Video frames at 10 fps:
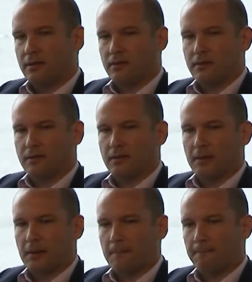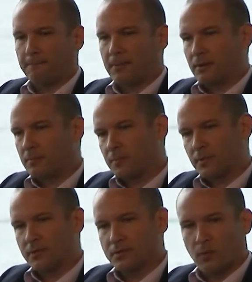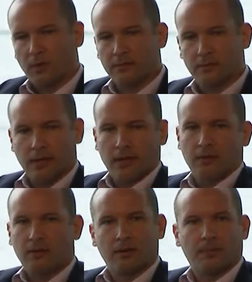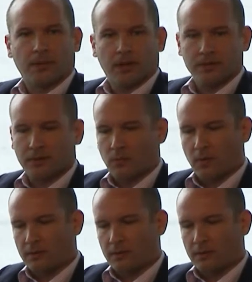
You can produce 1 unit of production,